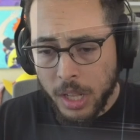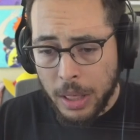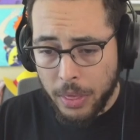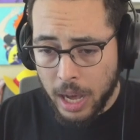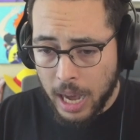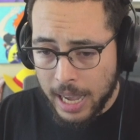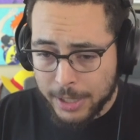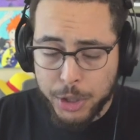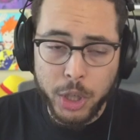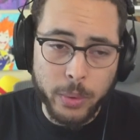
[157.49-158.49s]
the
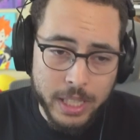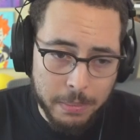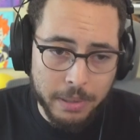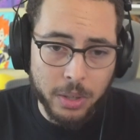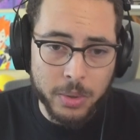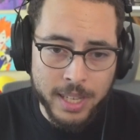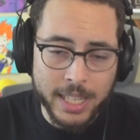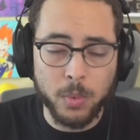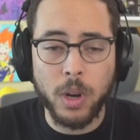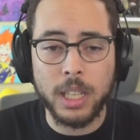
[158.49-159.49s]
insurance bills as
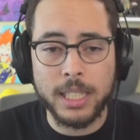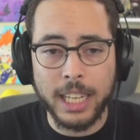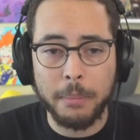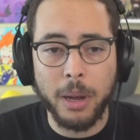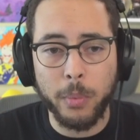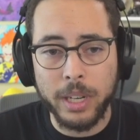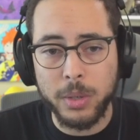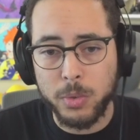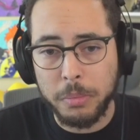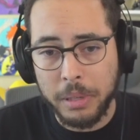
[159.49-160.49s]
well as getting my
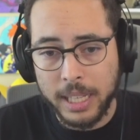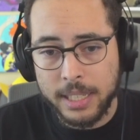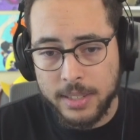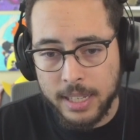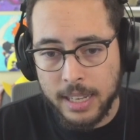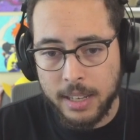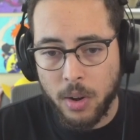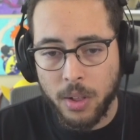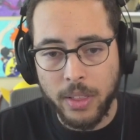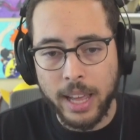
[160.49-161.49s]
windows replaced and, and
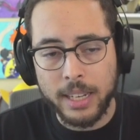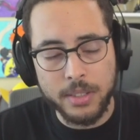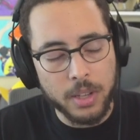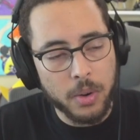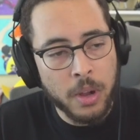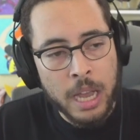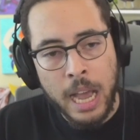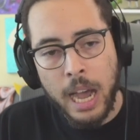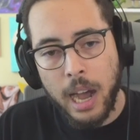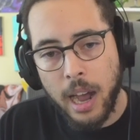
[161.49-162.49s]
all that. And so
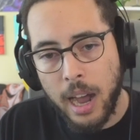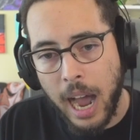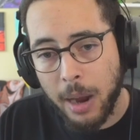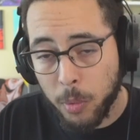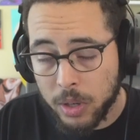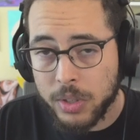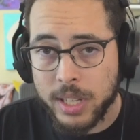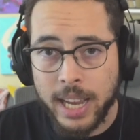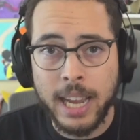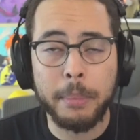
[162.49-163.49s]
uh, I will
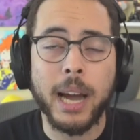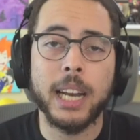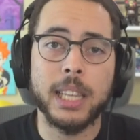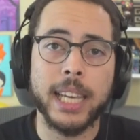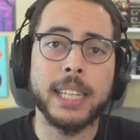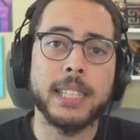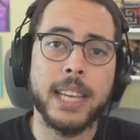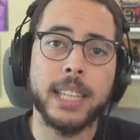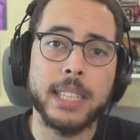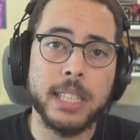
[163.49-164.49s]
say, I'm kind of late in
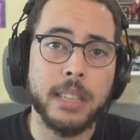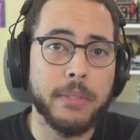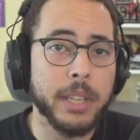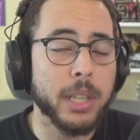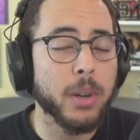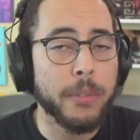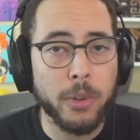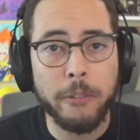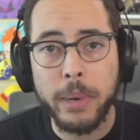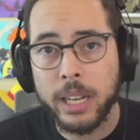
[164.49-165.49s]
saying this into the video. If you have
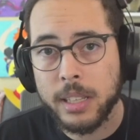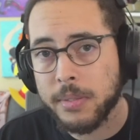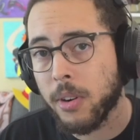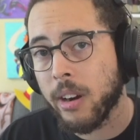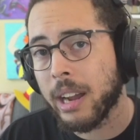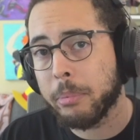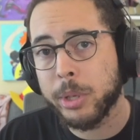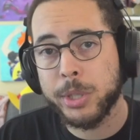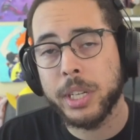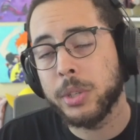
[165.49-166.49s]
made it this far, I
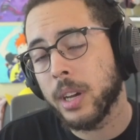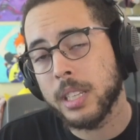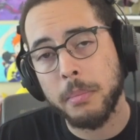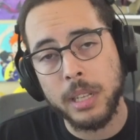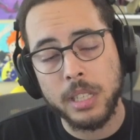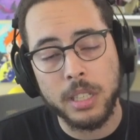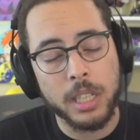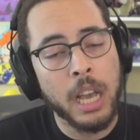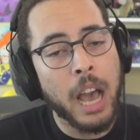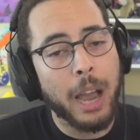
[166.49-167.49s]
appreciate you guys immensely.
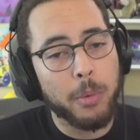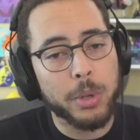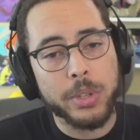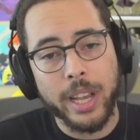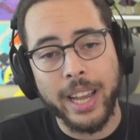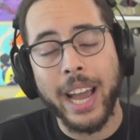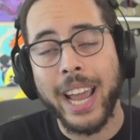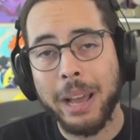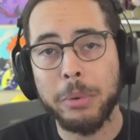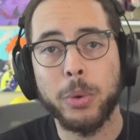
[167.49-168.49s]
I will say I
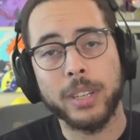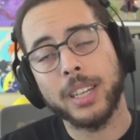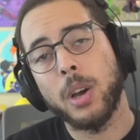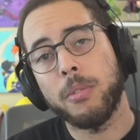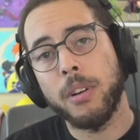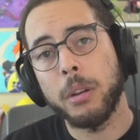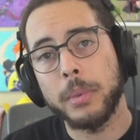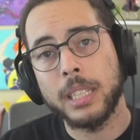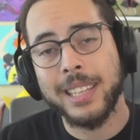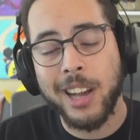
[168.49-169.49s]
am doing a GoFundMe
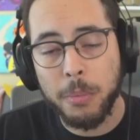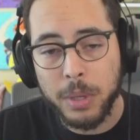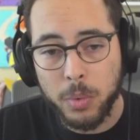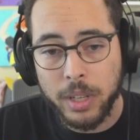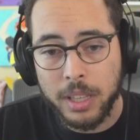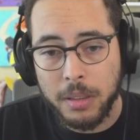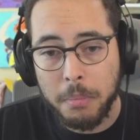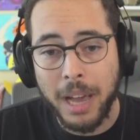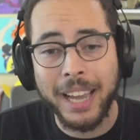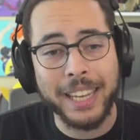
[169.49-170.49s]
to help me with
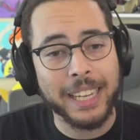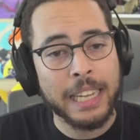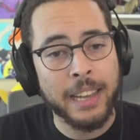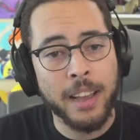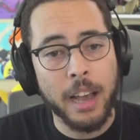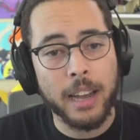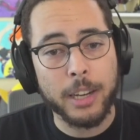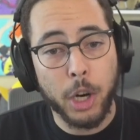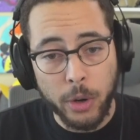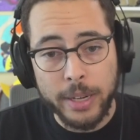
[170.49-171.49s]
my
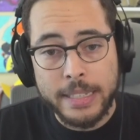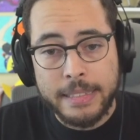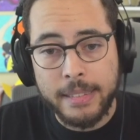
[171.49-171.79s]
current